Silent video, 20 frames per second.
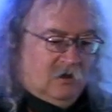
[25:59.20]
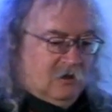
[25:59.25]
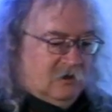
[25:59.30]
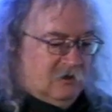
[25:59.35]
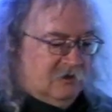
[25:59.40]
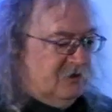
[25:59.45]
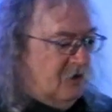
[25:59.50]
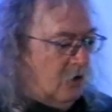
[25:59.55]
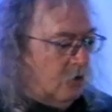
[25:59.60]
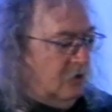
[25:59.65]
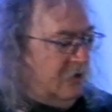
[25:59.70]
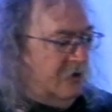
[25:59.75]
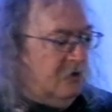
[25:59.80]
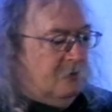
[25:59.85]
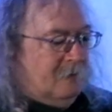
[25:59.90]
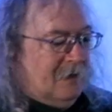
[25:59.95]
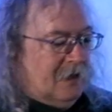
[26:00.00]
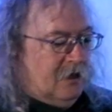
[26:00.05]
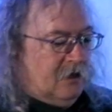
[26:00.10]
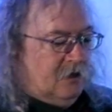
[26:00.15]
There's no
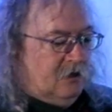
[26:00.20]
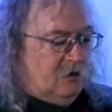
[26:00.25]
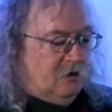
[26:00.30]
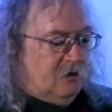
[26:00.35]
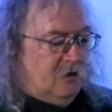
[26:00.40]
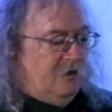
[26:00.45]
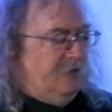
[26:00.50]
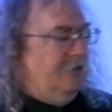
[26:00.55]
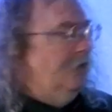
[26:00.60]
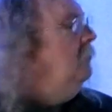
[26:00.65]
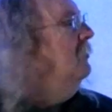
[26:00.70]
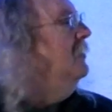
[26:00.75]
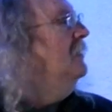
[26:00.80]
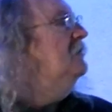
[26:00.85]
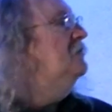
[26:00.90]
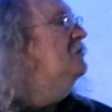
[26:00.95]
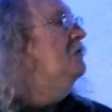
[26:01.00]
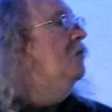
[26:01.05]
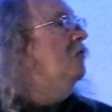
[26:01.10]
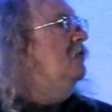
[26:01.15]
little man. There
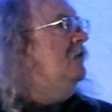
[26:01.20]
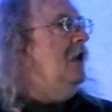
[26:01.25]
is no